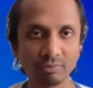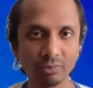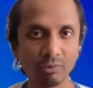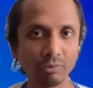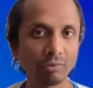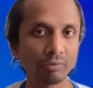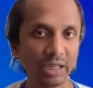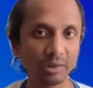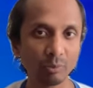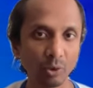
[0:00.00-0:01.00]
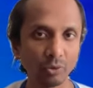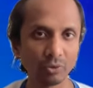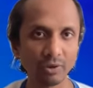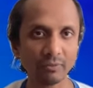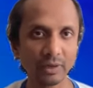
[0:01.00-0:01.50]
to make it more
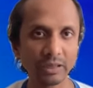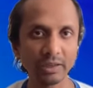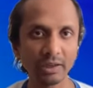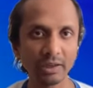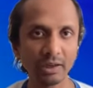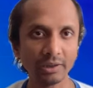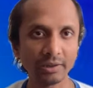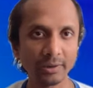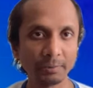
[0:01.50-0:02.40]
user friendly, and